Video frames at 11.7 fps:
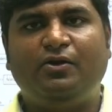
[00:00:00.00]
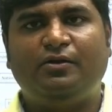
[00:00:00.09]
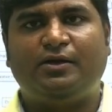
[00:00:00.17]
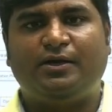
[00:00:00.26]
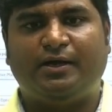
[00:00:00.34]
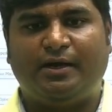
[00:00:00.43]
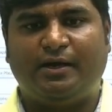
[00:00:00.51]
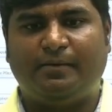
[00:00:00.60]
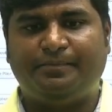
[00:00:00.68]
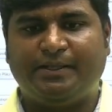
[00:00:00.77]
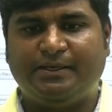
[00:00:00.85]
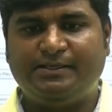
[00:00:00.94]
out
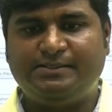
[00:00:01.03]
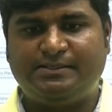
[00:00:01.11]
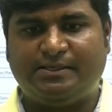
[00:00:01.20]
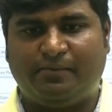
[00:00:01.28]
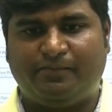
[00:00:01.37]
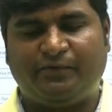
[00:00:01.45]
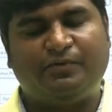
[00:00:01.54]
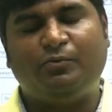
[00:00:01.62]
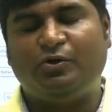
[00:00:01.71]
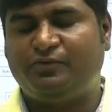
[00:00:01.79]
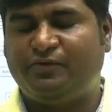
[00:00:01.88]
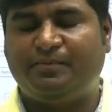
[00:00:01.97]
for
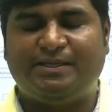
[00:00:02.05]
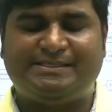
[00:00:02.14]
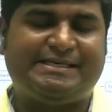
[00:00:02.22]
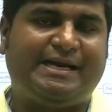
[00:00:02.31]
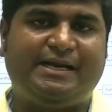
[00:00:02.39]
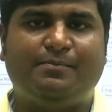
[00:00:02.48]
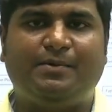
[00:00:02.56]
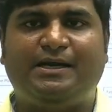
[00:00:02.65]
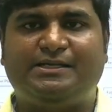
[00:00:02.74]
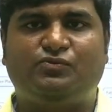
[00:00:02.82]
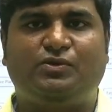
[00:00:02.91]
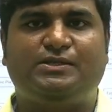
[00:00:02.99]
both from the static
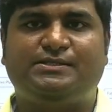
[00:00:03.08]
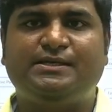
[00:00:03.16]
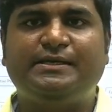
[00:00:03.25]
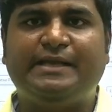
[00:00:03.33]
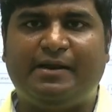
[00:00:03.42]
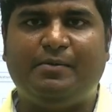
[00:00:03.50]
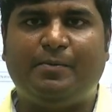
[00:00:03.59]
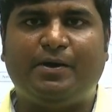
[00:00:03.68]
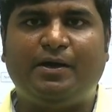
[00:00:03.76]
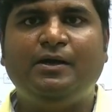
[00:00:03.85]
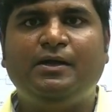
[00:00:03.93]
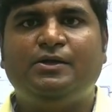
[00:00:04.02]
part as well as the dynamic
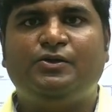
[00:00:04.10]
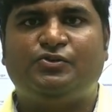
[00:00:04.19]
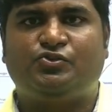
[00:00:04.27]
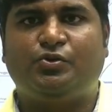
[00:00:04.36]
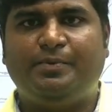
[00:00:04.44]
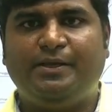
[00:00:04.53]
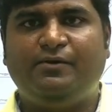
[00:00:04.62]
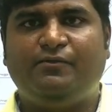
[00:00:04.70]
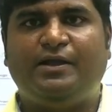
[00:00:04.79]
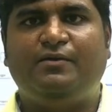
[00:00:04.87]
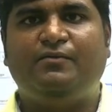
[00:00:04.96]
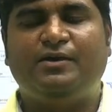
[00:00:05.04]
part. So be
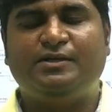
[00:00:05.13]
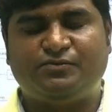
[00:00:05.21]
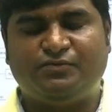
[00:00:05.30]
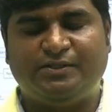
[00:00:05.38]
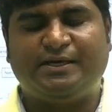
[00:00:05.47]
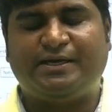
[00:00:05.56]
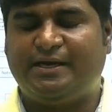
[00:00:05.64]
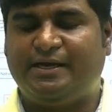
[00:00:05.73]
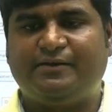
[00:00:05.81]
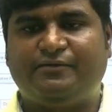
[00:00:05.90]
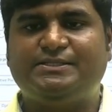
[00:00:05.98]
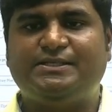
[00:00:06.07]
well versed with the
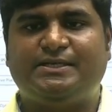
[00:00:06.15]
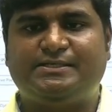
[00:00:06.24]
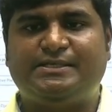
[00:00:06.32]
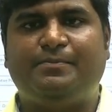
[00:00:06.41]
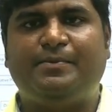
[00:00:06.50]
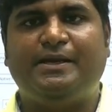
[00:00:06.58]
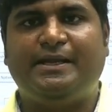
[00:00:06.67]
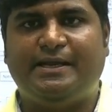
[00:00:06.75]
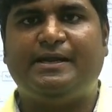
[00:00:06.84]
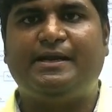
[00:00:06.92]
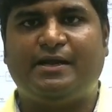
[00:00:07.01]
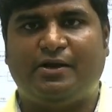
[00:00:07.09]
current affairs that is happening
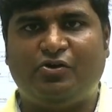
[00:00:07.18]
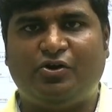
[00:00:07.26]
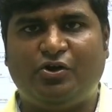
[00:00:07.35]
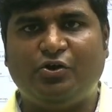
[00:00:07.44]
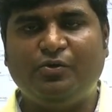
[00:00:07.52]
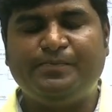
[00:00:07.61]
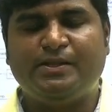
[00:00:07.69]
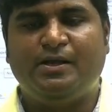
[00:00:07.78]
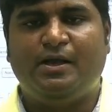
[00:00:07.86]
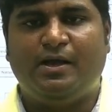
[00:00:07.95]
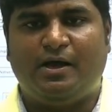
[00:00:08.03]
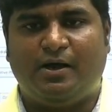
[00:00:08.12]
in and around you
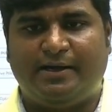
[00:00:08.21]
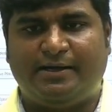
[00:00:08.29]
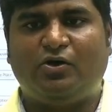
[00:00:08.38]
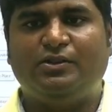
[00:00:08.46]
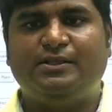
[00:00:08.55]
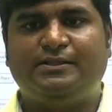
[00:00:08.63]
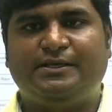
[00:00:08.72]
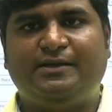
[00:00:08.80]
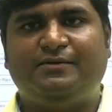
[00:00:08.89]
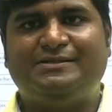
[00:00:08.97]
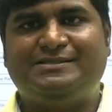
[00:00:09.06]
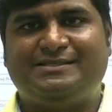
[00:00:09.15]
at all the three
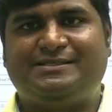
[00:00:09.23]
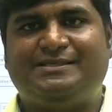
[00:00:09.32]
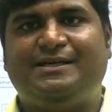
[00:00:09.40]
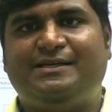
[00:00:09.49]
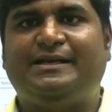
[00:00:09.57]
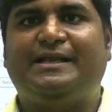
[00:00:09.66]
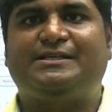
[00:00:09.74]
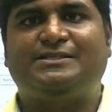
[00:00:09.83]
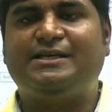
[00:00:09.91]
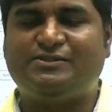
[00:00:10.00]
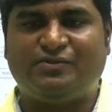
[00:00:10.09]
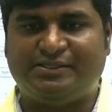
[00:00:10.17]
levels, the state, the
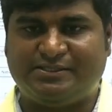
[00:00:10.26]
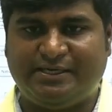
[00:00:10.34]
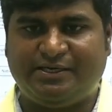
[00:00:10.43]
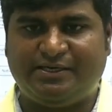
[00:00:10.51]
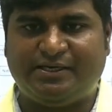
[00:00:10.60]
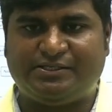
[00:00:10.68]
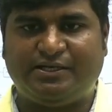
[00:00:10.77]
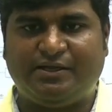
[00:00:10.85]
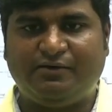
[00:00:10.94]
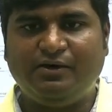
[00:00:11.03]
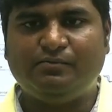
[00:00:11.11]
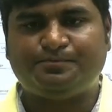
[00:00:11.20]
national, as well as the international
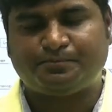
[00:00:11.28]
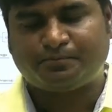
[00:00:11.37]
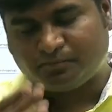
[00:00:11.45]
level.